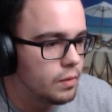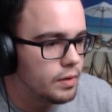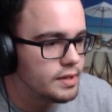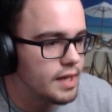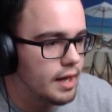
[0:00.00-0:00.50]

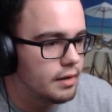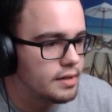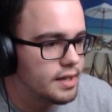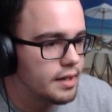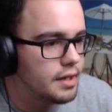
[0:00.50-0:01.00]
What is that?
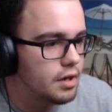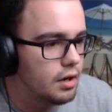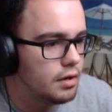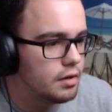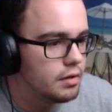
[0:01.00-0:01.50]
Is that a key
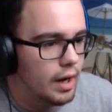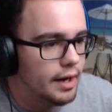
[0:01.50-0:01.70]
card? Oh,